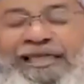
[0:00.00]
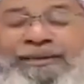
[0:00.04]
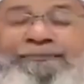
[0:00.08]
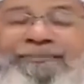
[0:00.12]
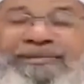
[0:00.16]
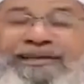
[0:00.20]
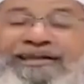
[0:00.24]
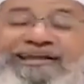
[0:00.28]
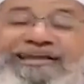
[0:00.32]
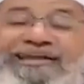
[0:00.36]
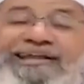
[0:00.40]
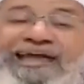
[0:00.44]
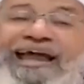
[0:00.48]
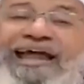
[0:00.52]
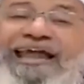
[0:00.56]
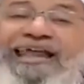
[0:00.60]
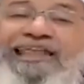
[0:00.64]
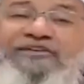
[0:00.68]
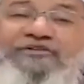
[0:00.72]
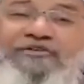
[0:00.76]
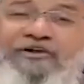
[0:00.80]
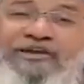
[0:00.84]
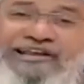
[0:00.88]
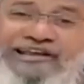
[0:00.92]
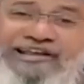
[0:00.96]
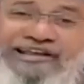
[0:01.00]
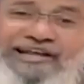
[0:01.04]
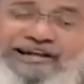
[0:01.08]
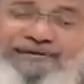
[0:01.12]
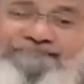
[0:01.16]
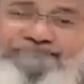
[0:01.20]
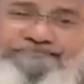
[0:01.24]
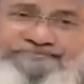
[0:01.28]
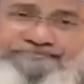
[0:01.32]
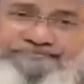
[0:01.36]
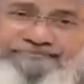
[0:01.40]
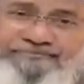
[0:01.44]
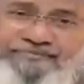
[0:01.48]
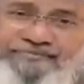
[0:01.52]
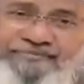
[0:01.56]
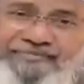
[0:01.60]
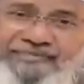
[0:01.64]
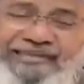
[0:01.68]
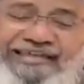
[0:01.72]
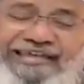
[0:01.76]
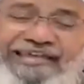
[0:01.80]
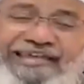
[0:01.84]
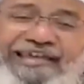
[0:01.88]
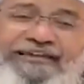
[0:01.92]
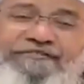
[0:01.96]
But regarding your income,
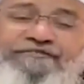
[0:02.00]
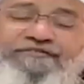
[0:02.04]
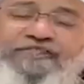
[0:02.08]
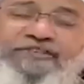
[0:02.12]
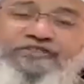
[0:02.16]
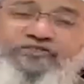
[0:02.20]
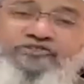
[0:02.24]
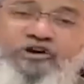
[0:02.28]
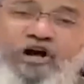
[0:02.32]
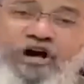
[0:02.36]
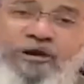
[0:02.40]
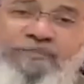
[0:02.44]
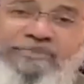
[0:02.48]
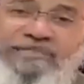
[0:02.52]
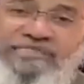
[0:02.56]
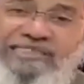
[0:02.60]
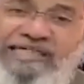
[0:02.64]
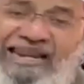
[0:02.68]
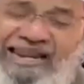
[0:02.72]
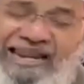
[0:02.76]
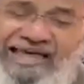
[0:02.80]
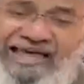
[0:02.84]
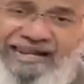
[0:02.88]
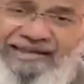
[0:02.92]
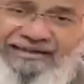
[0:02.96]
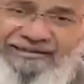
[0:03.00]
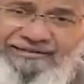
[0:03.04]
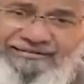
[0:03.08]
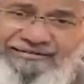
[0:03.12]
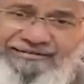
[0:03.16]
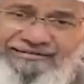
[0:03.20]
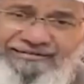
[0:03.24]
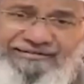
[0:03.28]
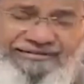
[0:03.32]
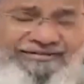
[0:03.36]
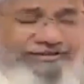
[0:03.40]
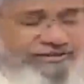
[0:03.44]
if the job is halal,